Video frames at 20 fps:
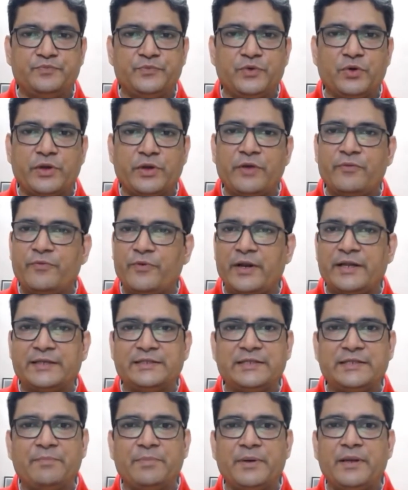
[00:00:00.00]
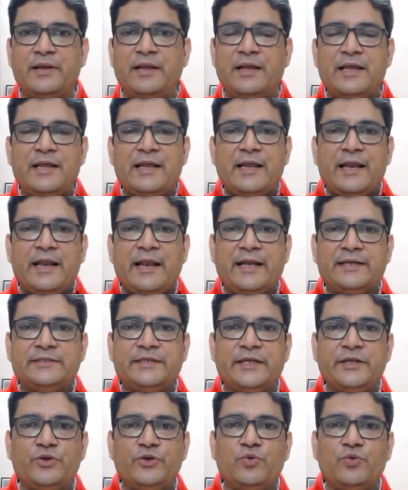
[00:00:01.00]
Okay, for example,
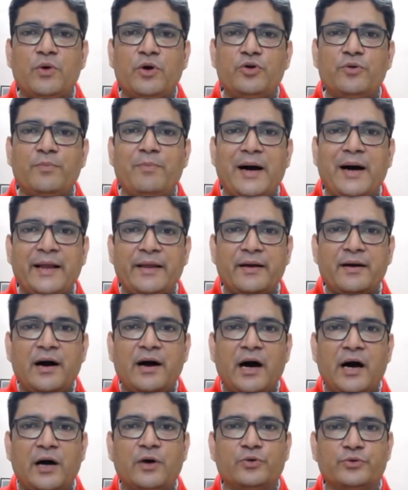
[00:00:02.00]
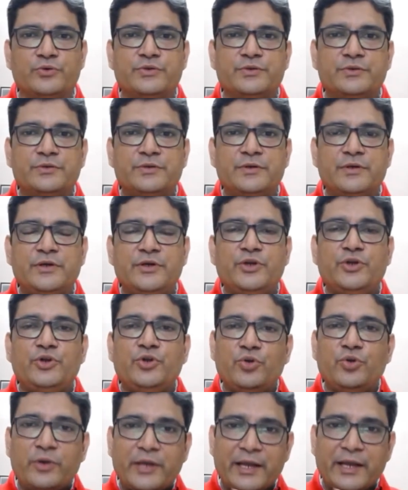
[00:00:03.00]
let's say you want to buy a house.
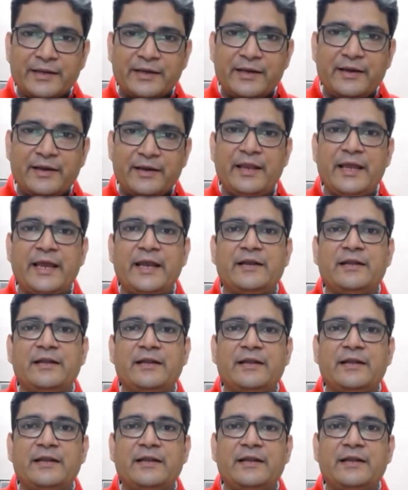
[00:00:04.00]
You can create a